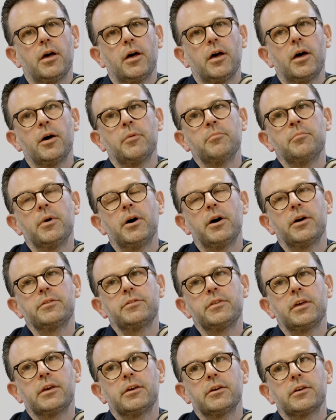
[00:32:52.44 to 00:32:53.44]
I
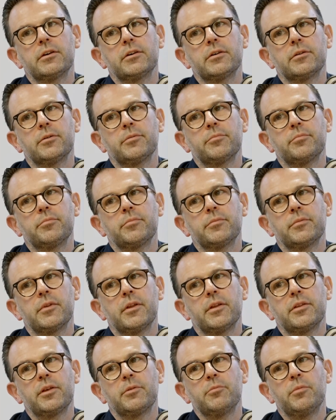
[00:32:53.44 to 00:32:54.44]
think
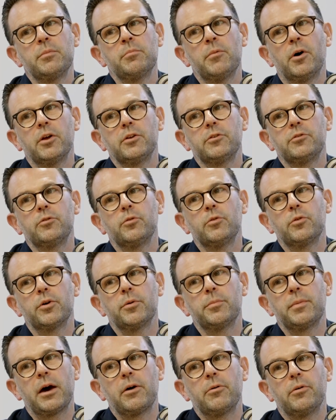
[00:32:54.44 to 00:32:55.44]
we might talk
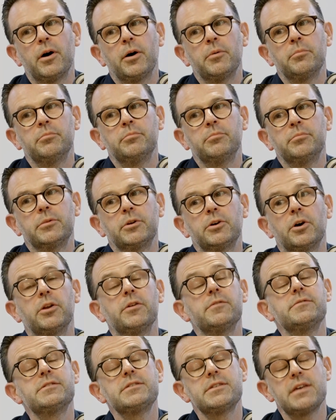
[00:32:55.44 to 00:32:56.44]
about kind
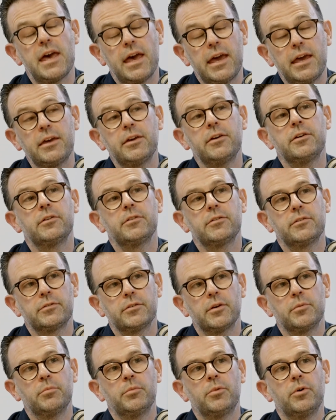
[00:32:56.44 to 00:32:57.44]
of tech at
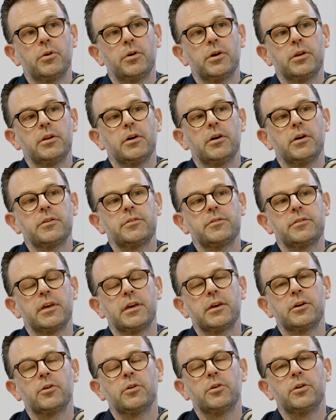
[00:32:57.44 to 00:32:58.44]
some point. I
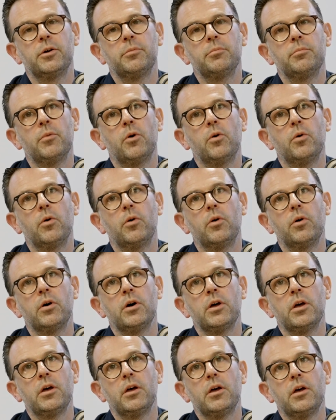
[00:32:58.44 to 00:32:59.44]
think on a more
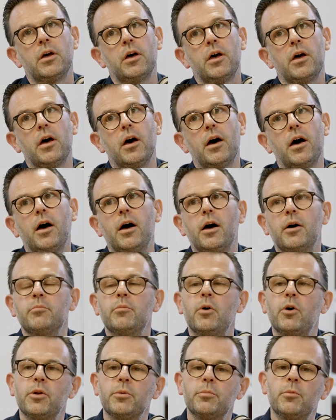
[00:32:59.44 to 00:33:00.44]

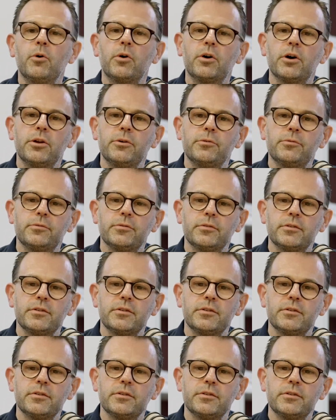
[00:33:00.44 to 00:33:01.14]
kind of